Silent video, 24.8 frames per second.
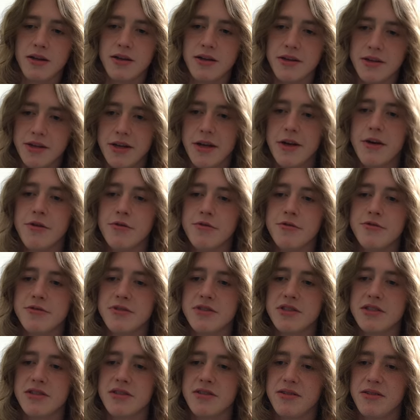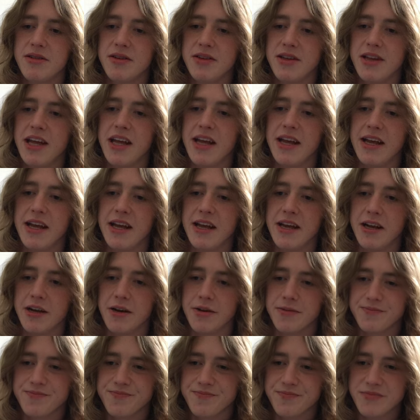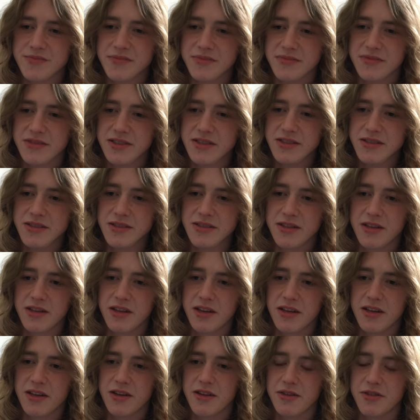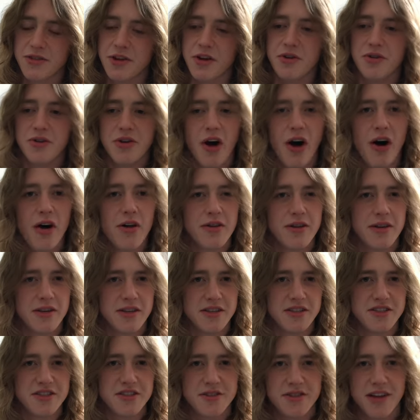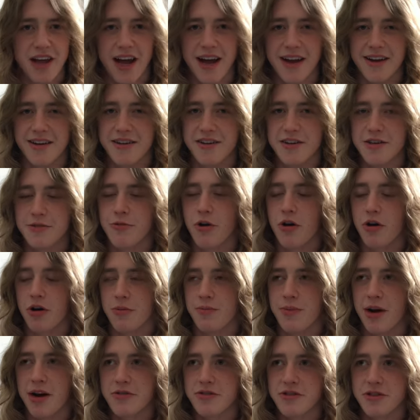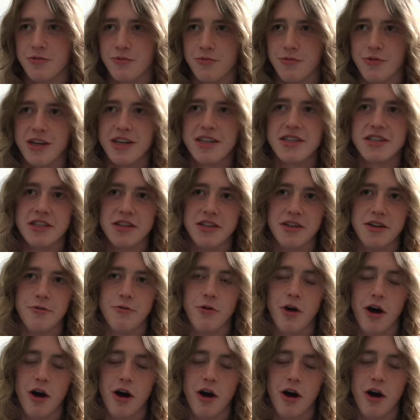use the knowledge that you are about to reach a new